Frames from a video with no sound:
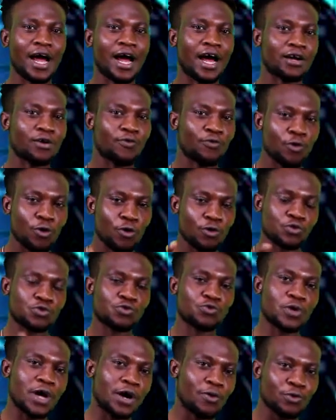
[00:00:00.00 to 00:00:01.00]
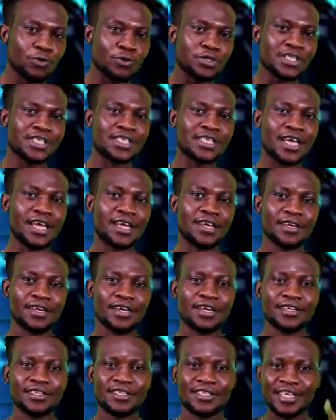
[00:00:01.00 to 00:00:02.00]
And of course, we now notice
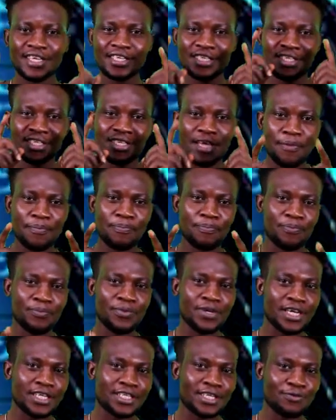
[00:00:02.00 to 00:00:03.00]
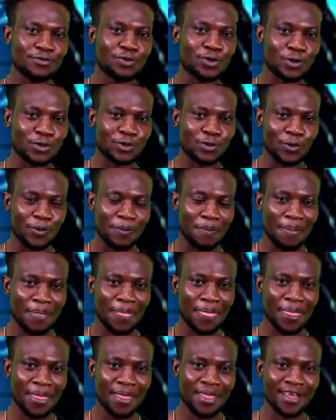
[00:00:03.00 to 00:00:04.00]
this same native daughter,
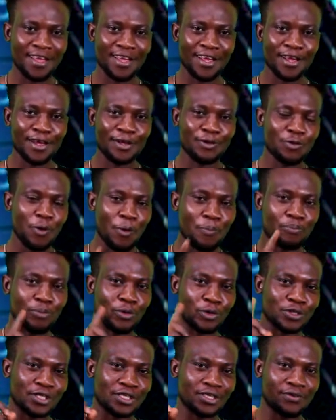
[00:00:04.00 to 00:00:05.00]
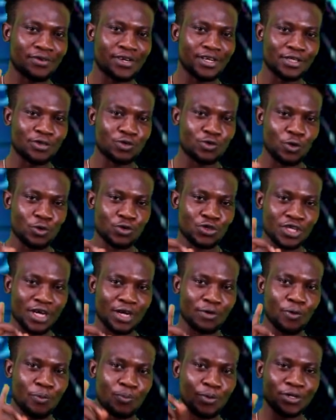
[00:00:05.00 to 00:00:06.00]
nobody greet touch her,
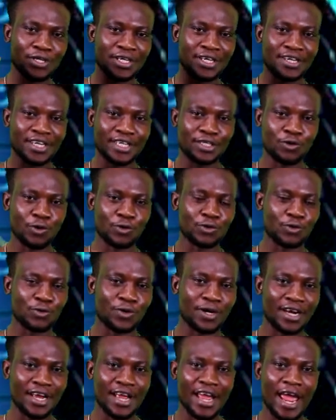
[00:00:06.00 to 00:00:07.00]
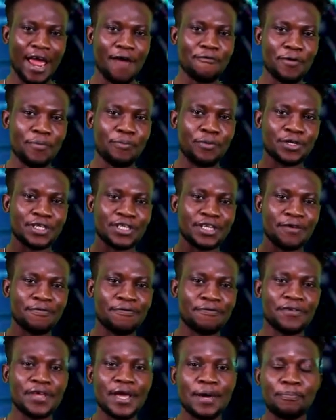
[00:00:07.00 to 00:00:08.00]
nobody greet talk to her. Everybody they
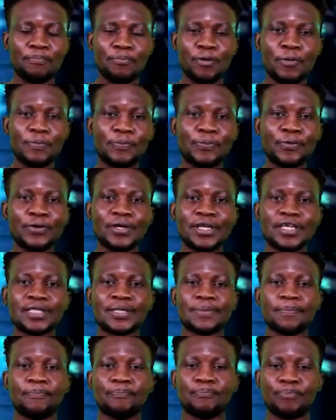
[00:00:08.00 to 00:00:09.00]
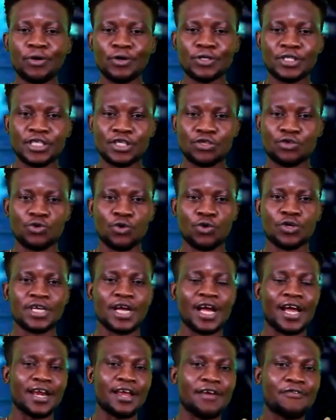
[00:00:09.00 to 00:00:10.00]
fear, both police, both the judge
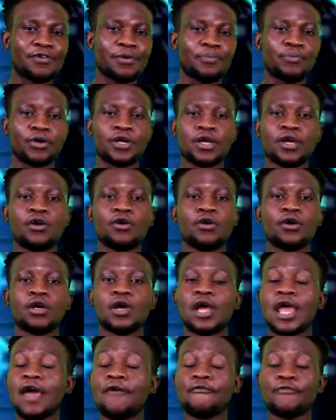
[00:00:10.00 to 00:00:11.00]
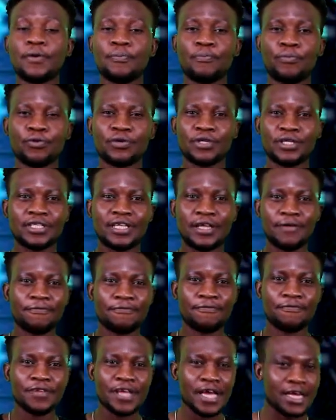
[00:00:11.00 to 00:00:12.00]
and everybody. Everybody they
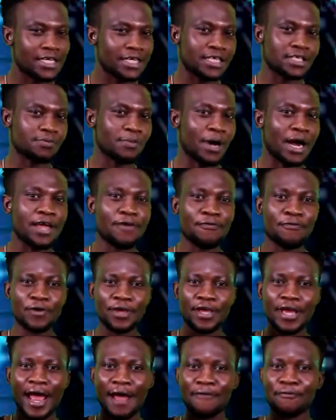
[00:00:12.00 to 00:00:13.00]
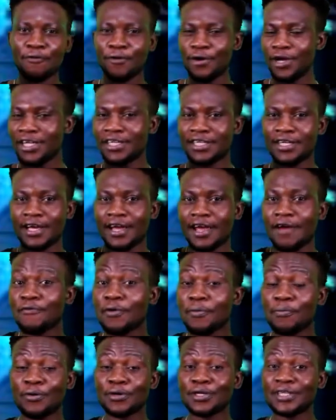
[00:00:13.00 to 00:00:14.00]
fear this man. Even he have a head,
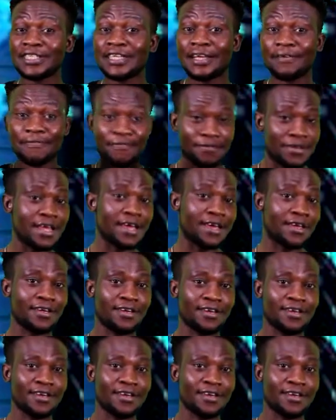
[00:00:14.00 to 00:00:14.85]
everybody they fear.